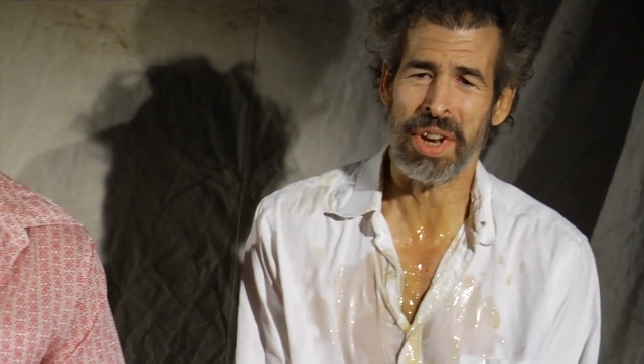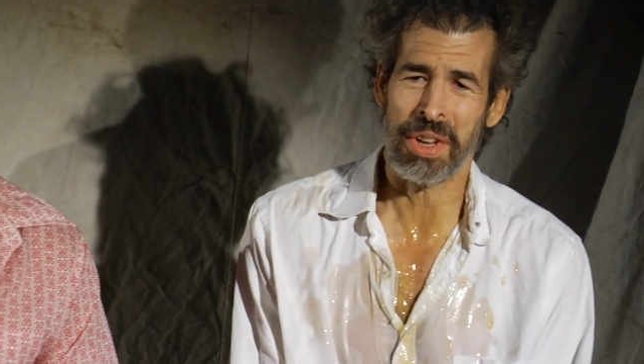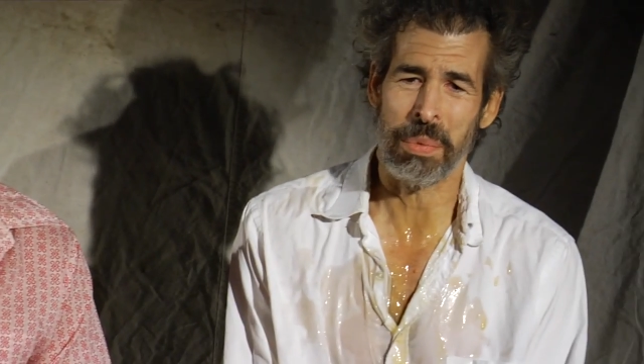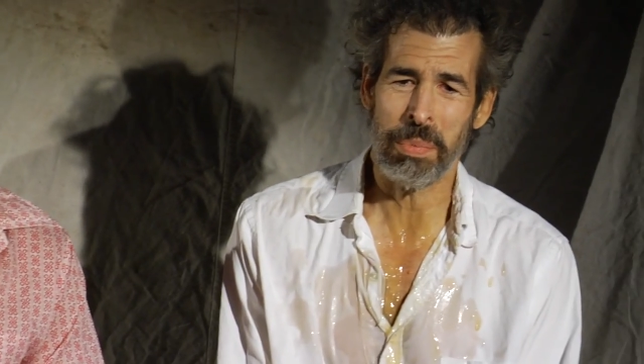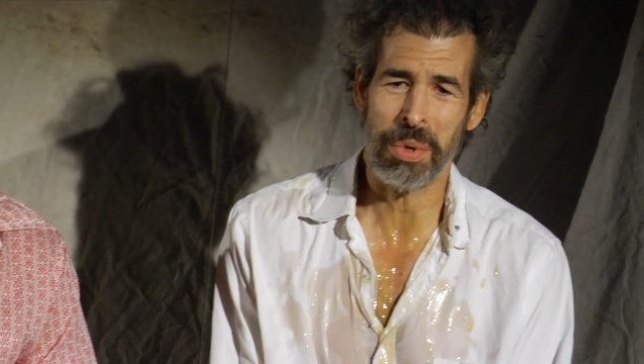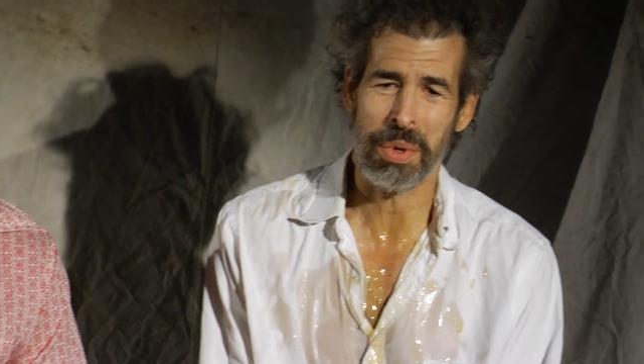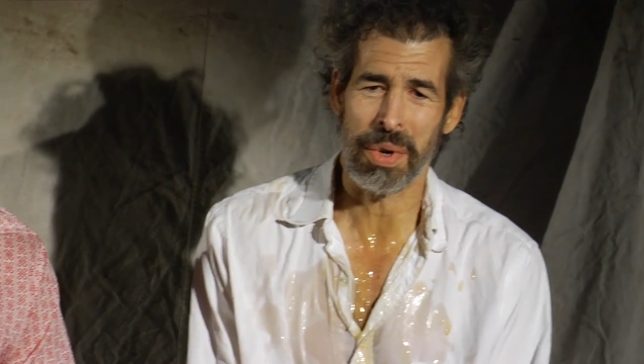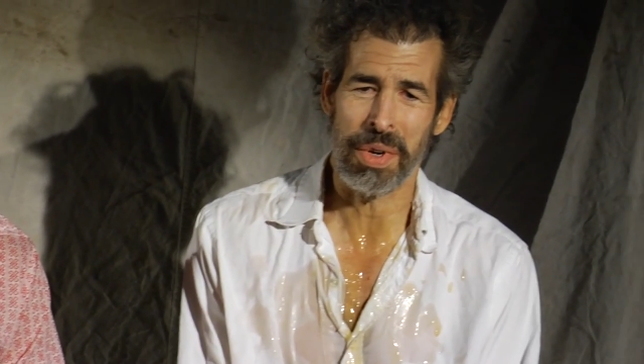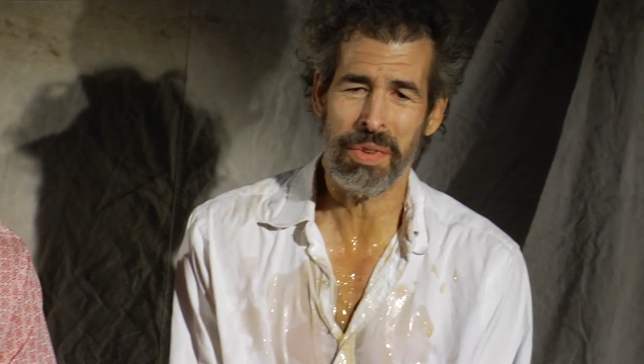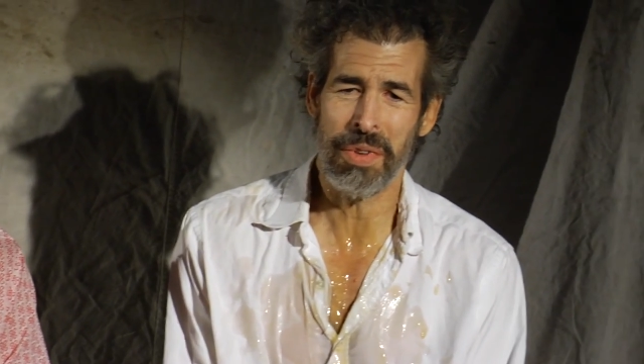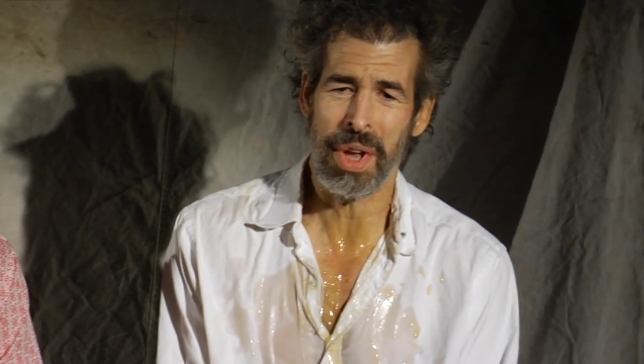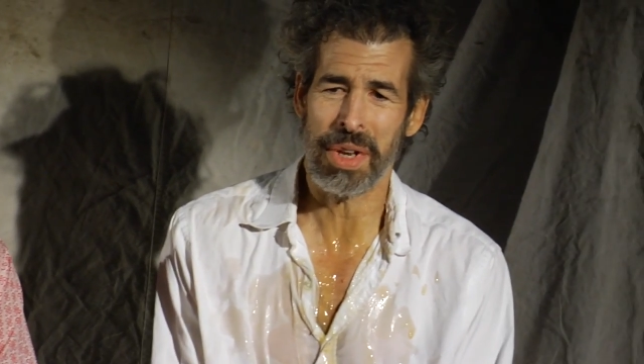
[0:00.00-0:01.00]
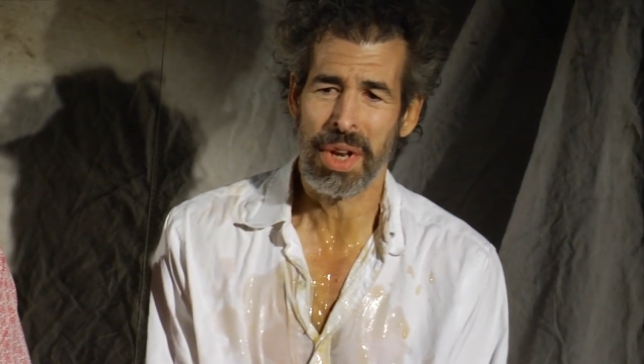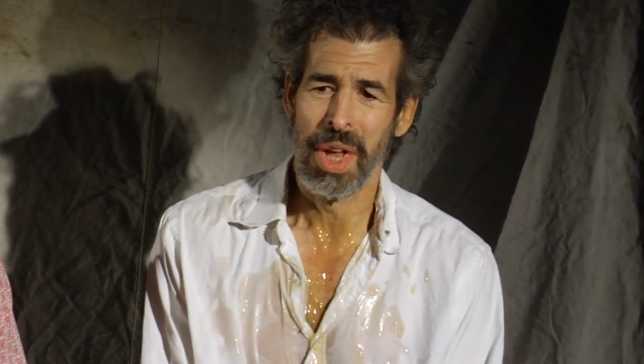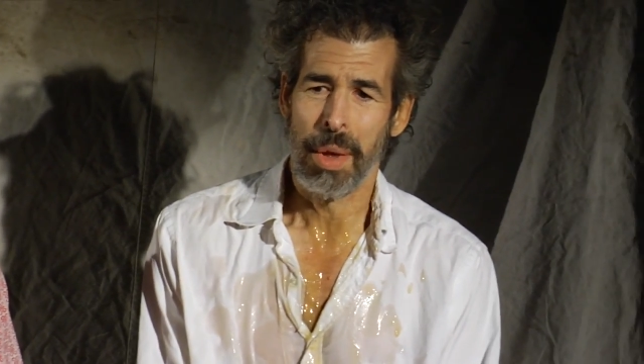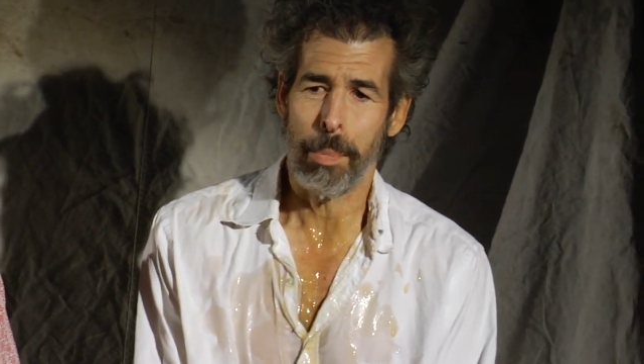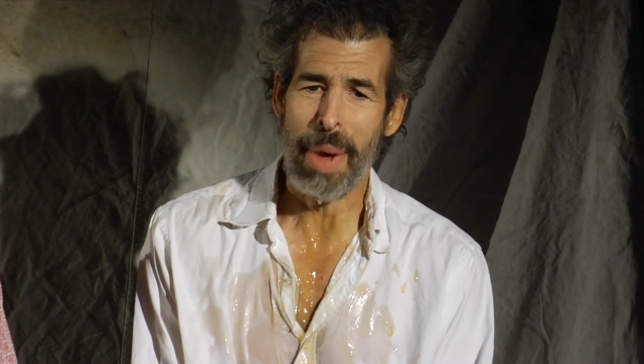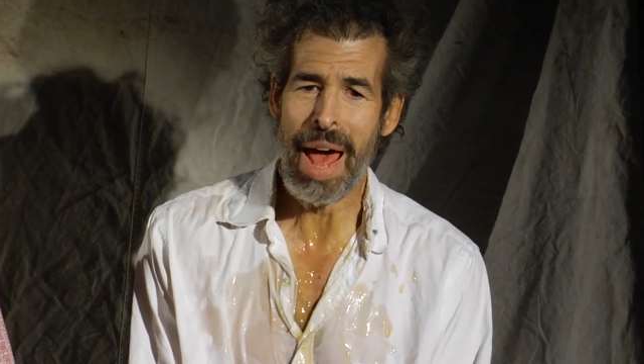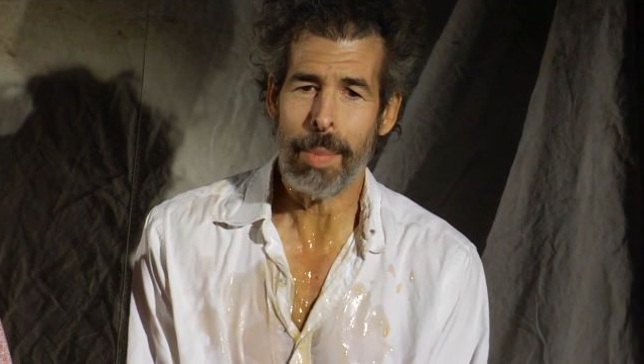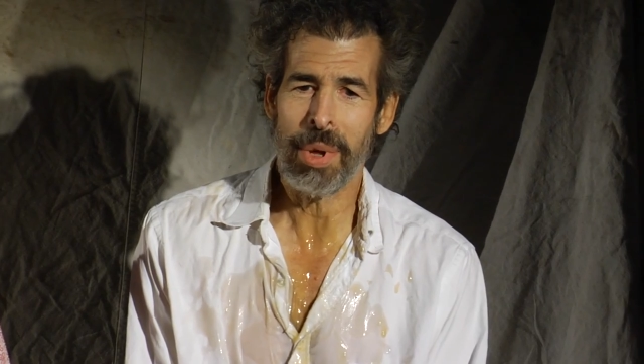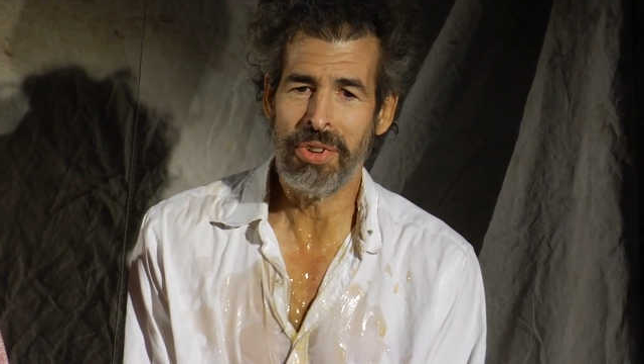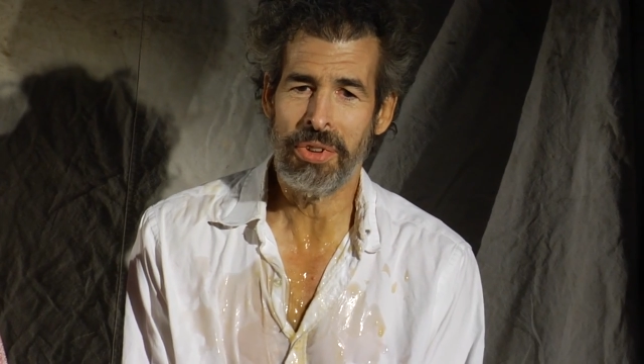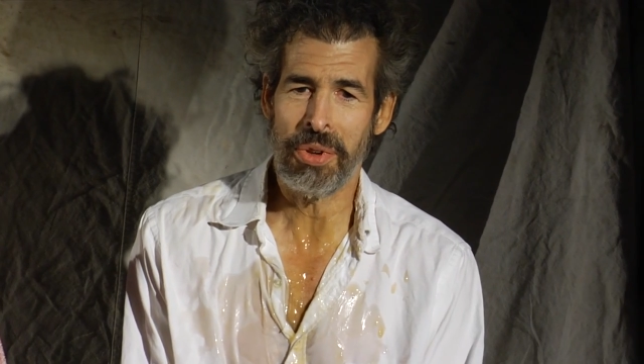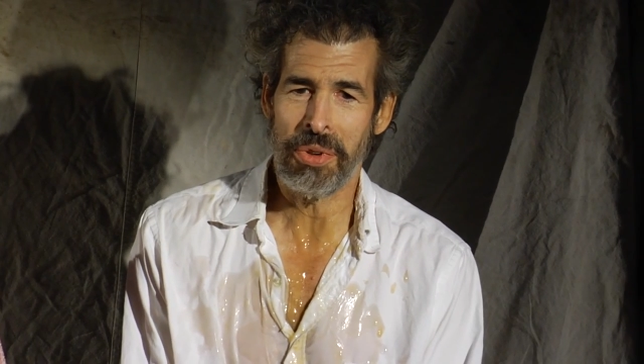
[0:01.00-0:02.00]
a computer. You've got
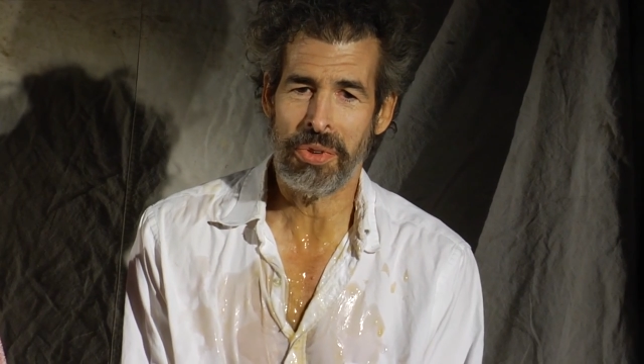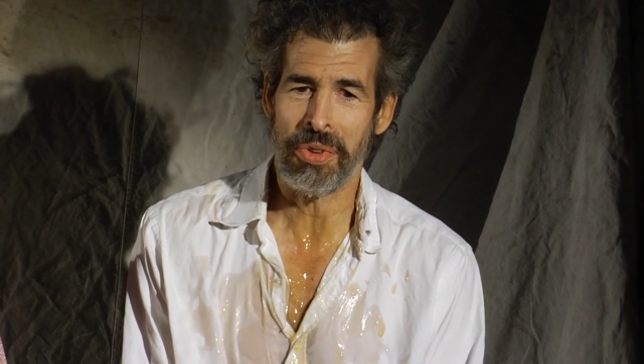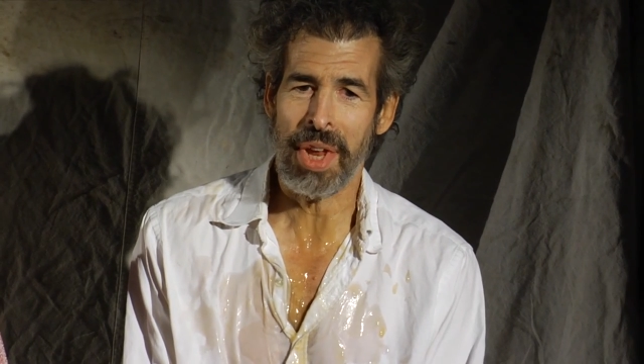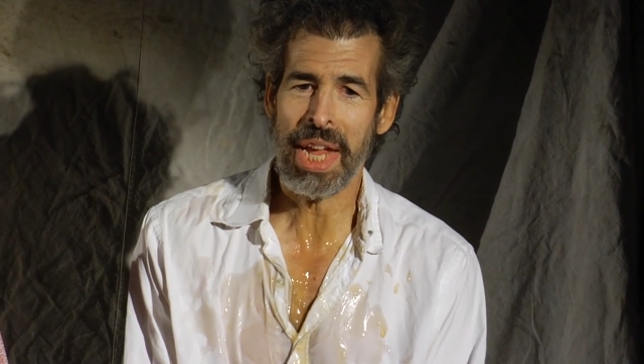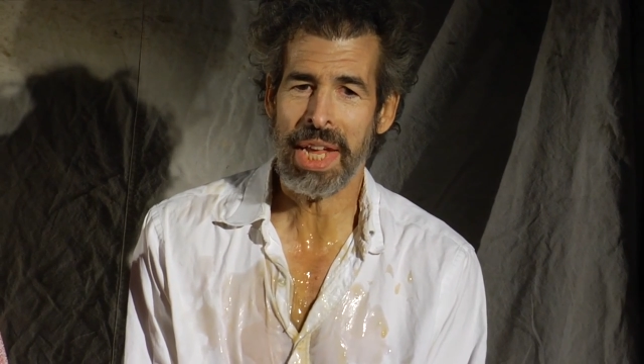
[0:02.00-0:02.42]
Babbage's